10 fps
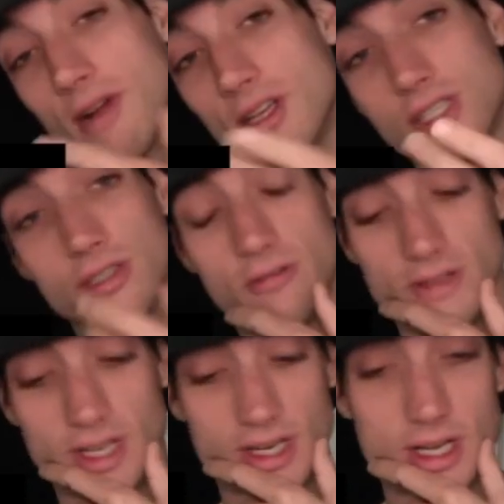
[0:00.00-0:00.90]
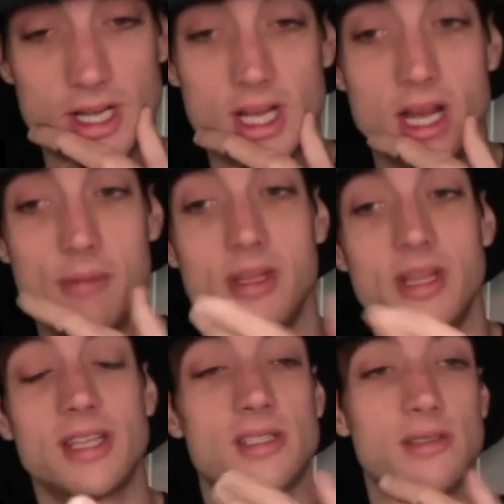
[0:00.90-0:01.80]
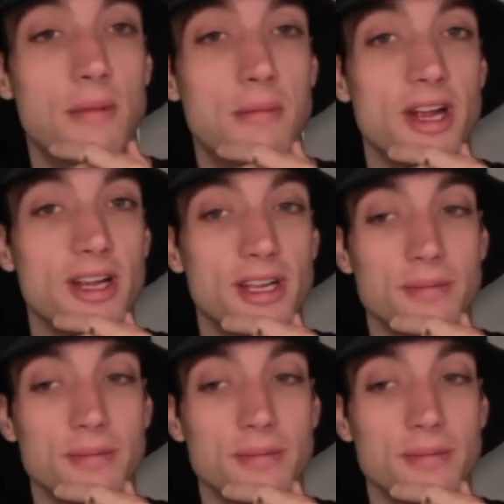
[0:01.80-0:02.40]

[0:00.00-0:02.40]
our shit over there. I mean, that's American.